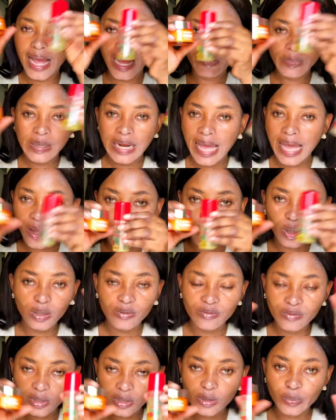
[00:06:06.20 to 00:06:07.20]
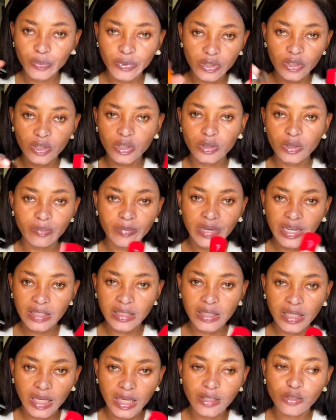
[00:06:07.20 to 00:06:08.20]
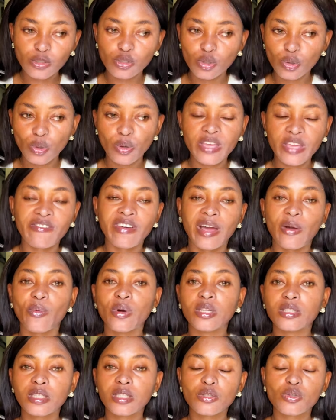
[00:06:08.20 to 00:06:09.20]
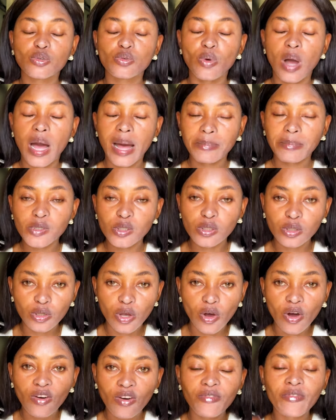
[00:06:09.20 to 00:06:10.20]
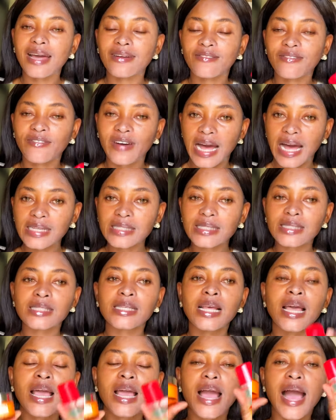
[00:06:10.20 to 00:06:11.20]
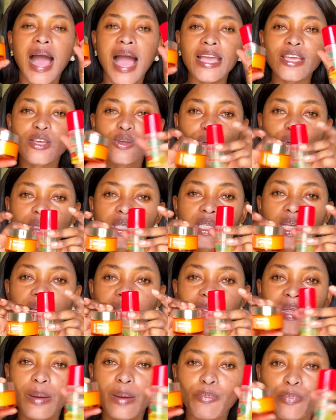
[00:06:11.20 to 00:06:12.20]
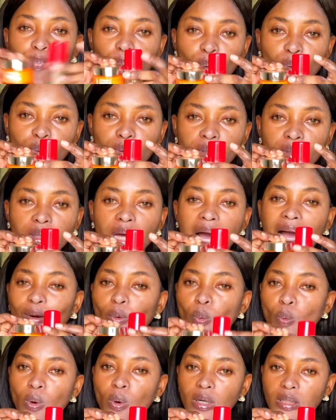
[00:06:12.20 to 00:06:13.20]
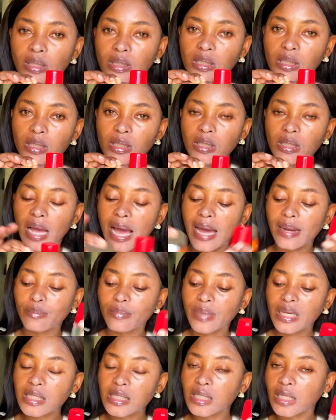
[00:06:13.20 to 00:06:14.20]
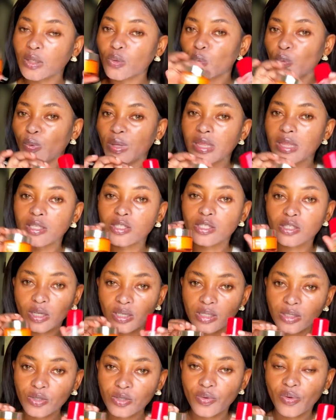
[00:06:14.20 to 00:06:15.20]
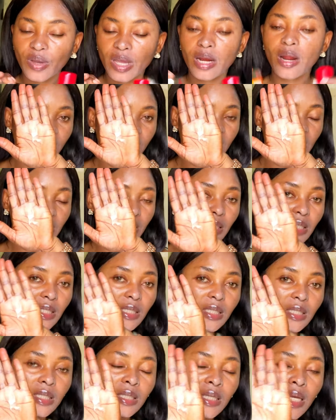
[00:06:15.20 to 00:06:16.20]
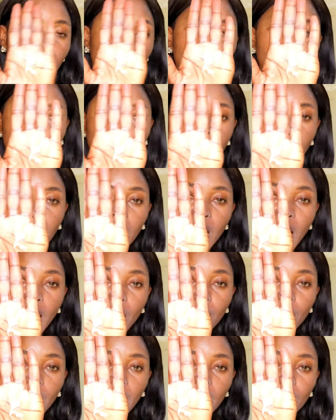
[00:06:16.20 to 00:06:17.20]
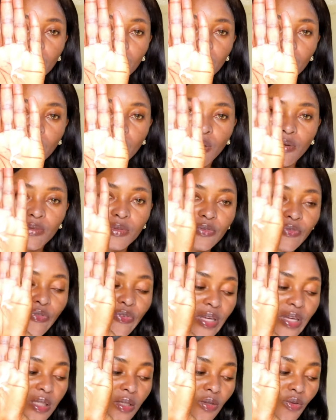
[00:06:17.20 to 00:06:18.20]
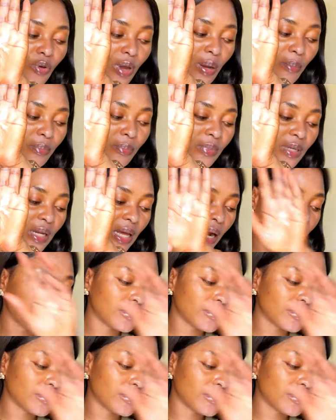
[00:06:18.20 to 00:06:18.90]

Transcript: apply all of this product on my skin. So if I wanted to absorb fast, I use either both at once and mix it with the sunscreen. This is the amount of face cream that I'm